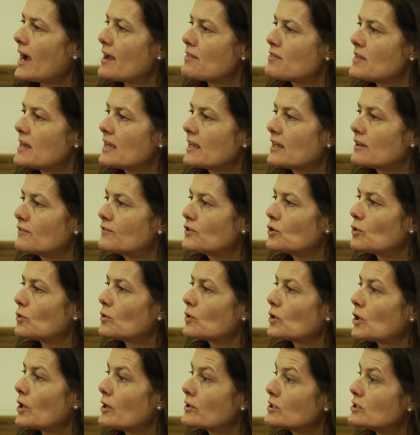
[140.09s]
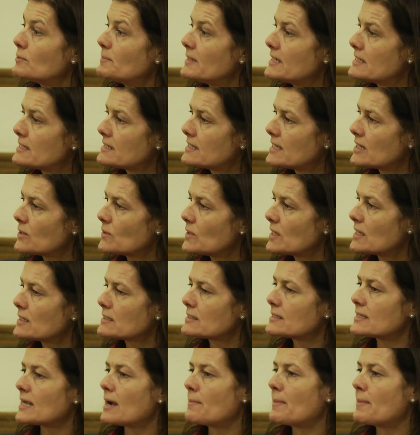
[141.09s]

I think if you're going to be serious